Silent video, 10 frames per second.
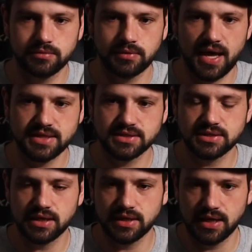last
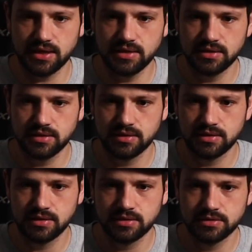Sunday,
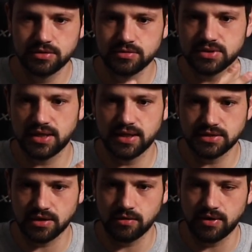two
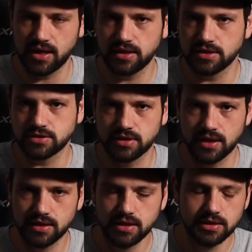Sundays ago, not
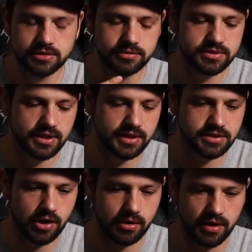yesterday. Two
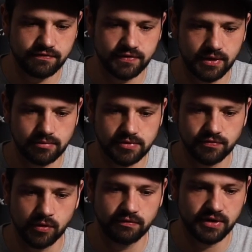Sundays ago, I filmed
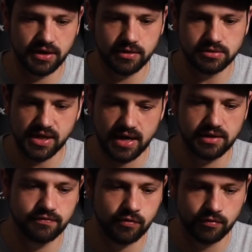four videos,
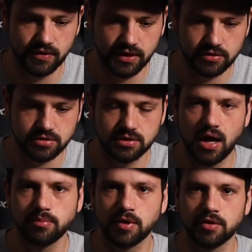edited four videos,
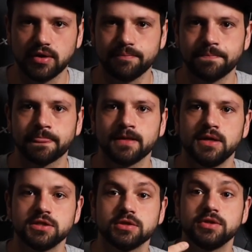uploaded them,
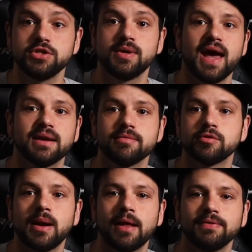so that you had them
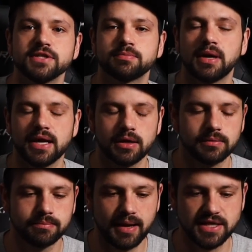throughout this prior
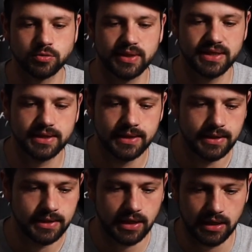past week,
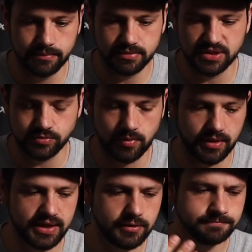um, since we
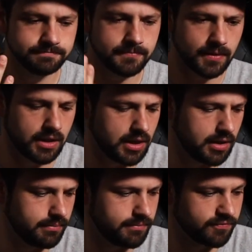weren't here.
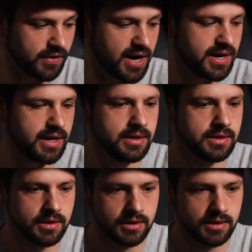Um, Friday,